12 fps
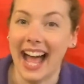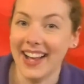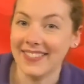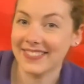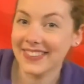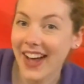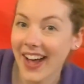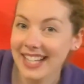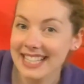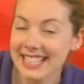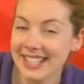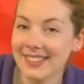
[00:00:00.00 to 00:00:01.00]
I've
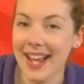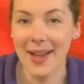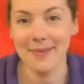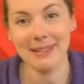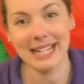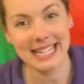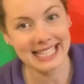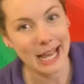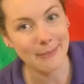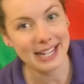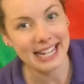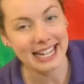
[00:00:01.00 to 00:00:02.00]
got a rumbly
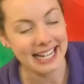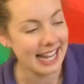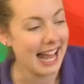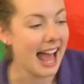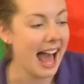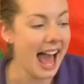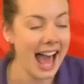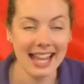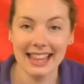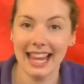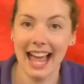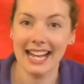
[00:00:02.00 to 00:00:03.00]
tummy,
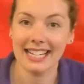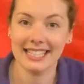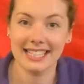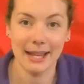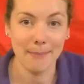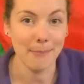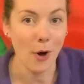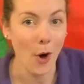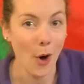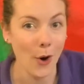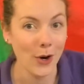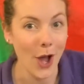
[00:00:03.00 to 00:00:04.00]
I'd like a
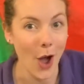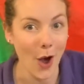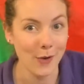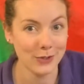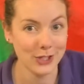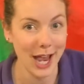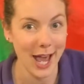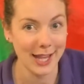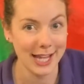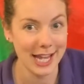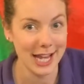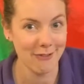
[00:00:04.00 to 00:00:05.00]
bowl of
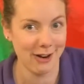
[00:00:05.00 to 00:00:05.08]
jelly.